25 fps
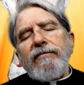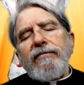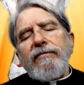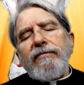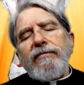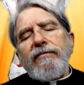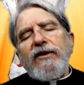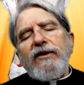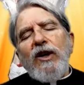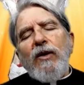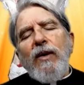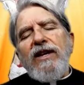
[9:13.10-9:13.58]

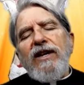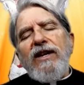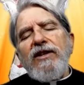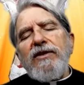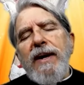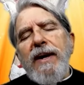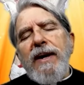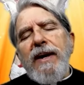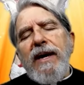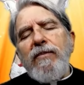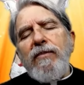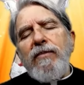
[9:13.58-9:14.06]
the greatest
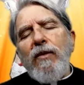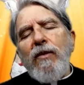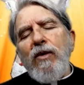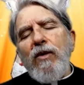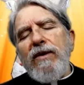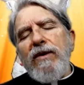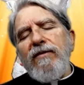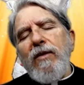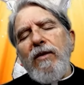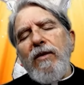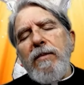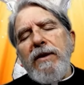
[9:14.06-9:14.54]
man born of
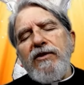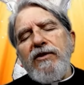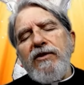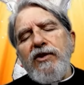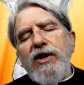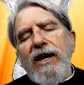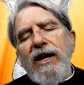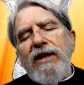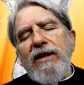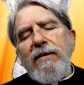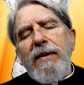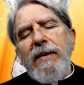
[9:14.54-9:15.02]
woman is
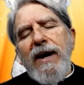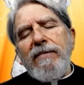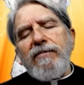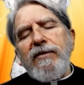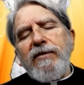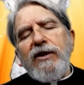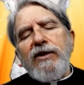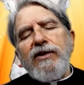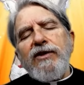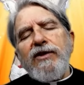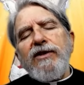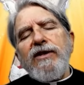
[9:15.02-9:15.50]
John the
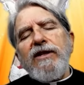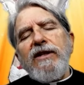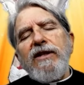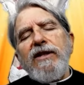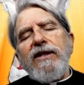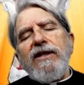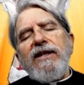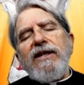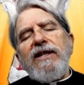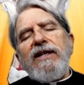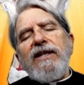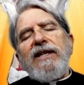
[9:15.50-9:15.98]
Baptist.
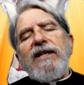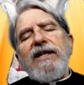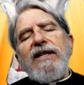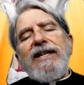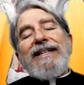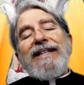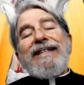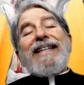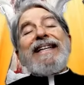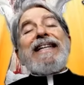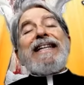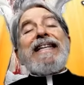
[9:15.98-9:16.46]
The
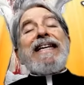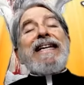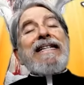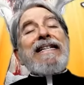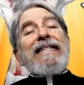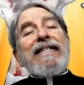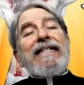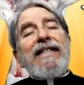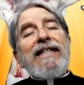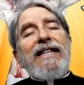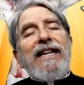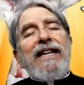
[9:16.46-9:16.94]
least in
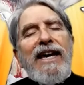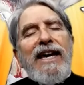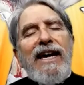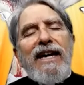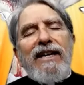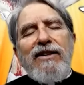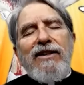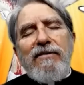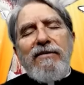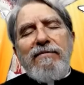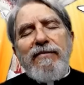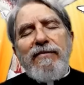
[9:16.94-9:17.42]
the kingdom,
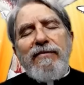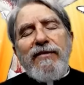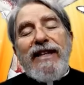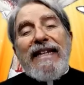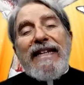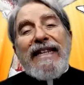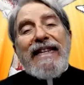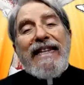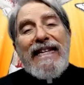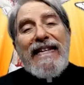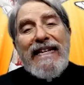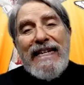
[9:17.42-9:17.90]
the
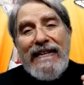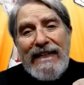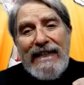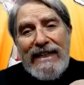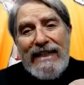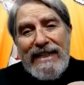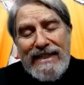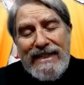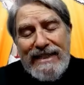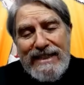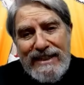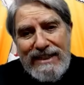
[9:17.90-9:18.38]

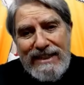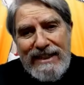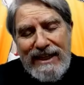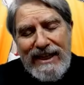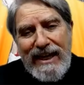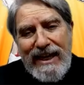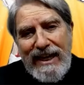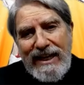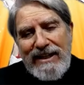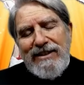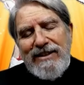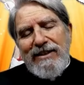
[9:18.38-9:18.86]
littlest in the
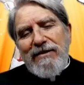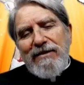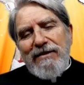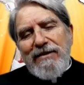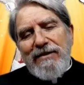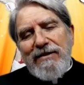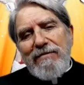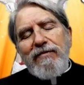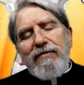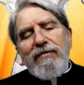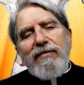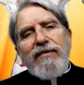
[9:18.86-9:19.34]
kingdom
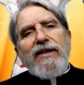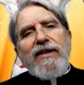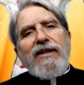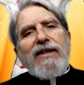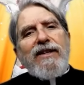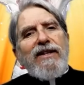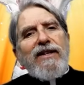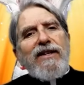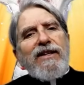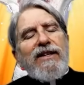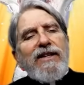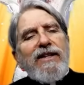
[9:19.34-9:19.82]

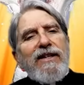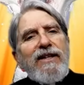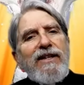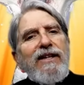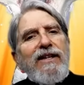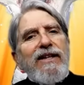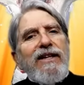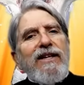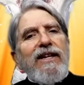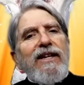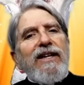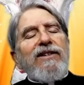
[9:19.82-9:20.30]

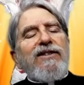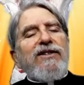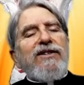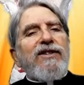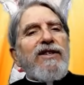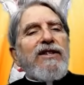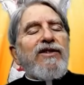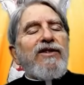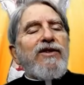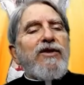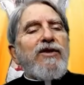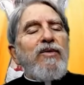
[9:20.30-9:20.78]
is
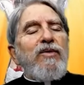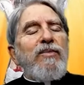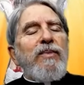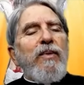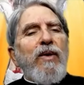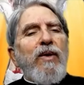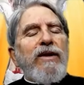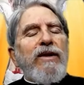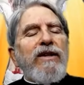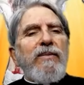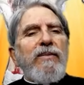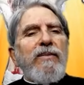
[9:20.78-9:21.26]
this newborn,
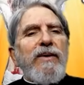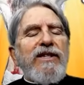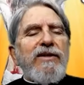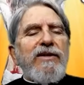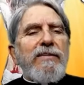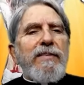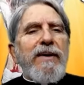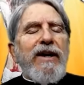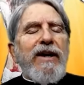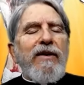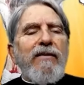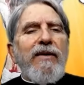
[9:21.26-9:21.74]
the least
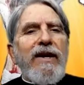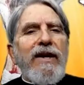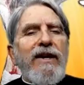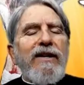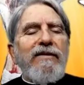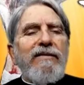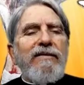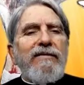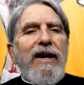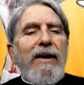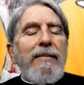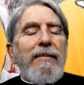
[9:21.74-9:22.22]
of the
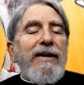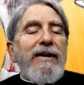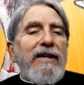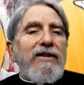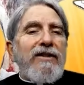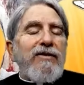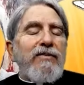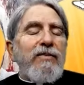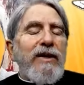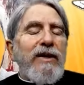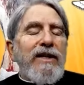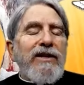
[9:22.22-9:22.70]
And
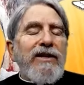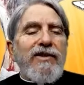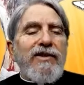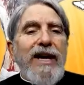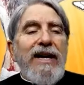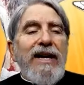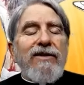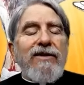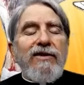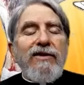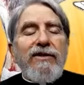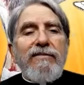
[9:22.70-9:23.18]
that's what it
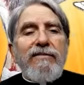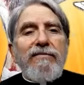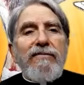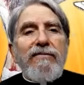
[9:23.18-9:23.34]
says.